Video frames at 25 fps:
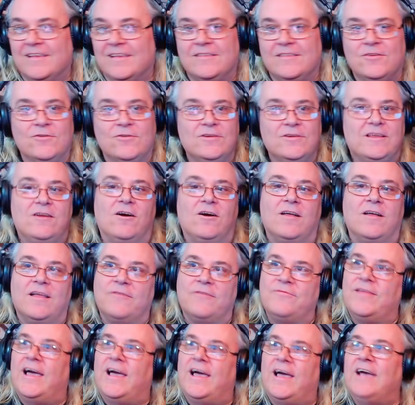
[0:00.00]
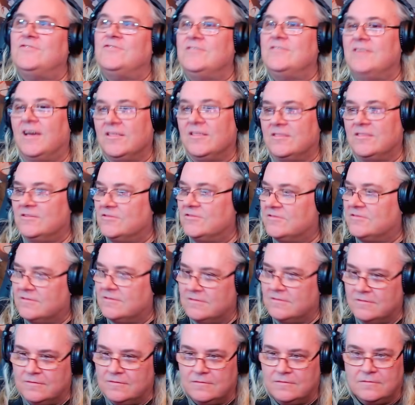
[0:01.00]
Don't need all that flash and nothing. Just,
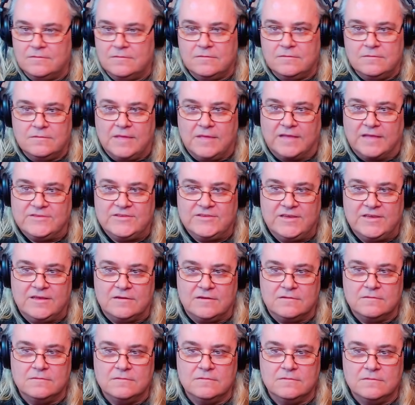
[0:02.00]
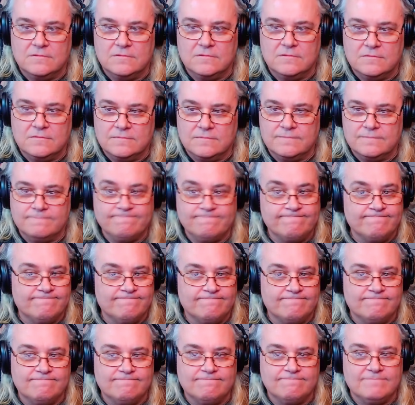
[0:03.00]
that's it.
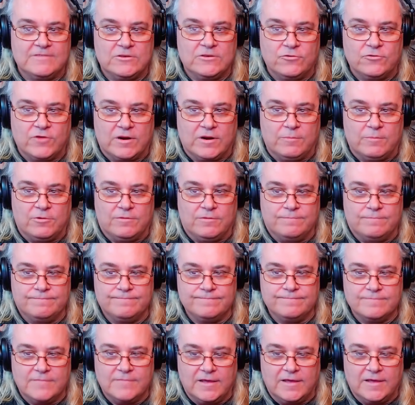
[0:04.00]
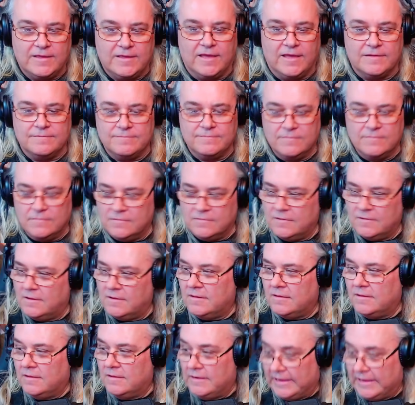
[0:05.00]
Incredible. Again.
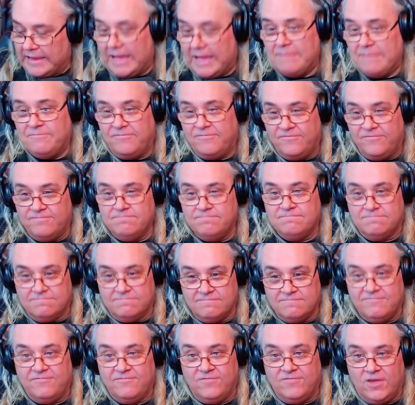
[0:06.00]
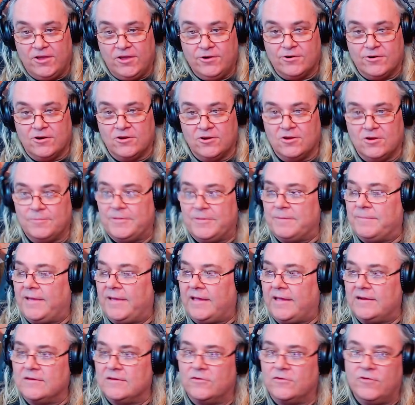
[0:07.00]
Like, I'm fluttered a little bit,
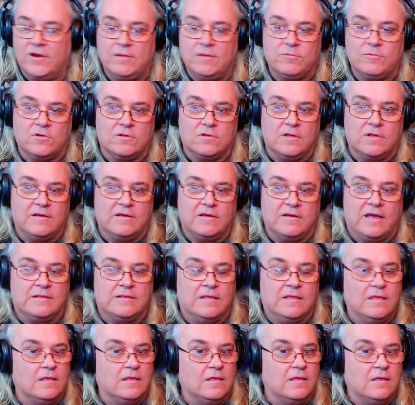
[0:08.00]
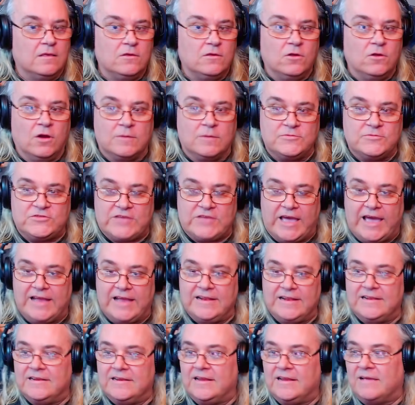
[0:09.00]
man. Incredible. I, you know, I'm
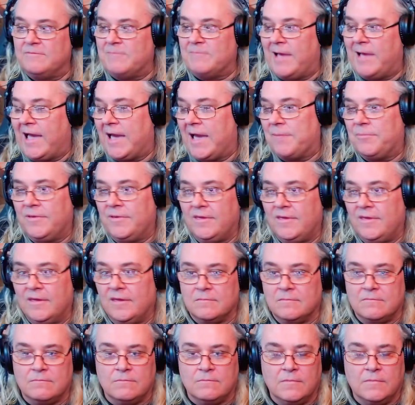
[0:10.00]
saddened. I'm happy. I'm,